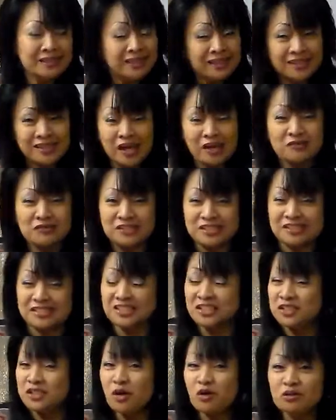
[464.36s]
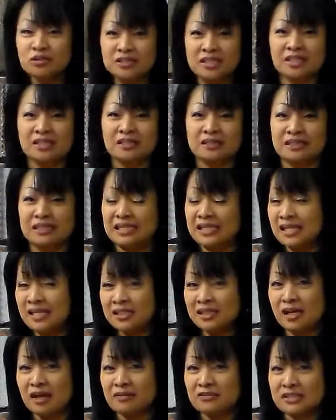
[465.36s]
He loves us so dearly.
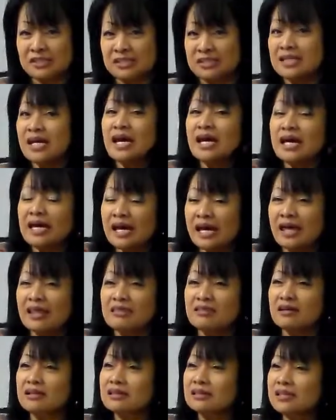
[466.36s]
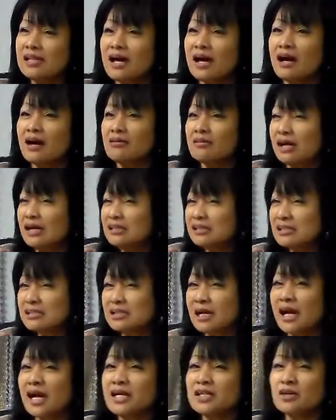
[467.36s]
He loves us, and the love and
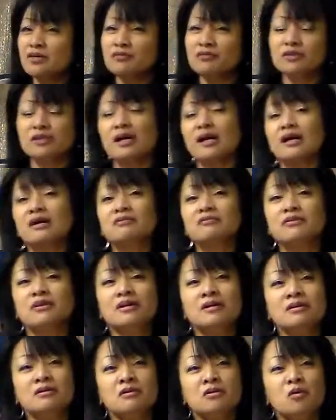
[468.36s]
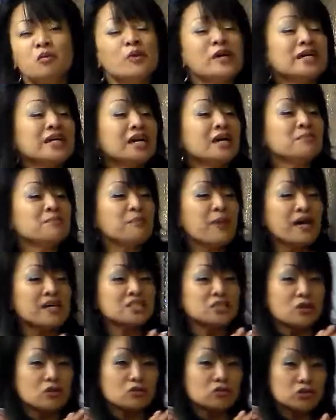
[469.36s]
the kind of love we can
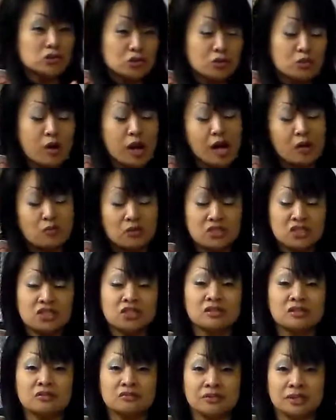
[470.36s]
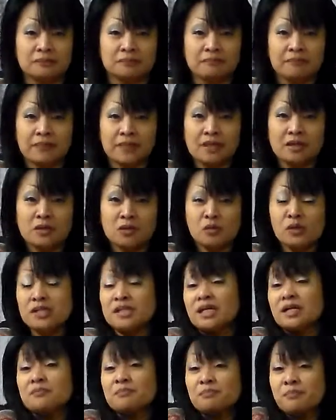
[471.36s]
pass on to our children.
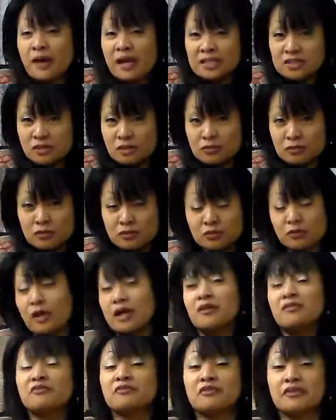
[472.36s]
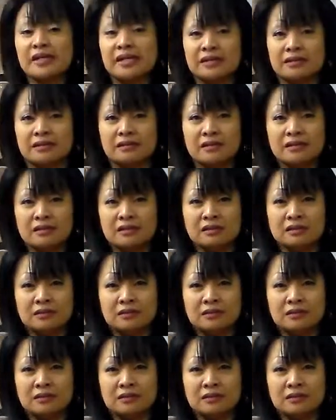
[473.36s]
We can pass on to our friend.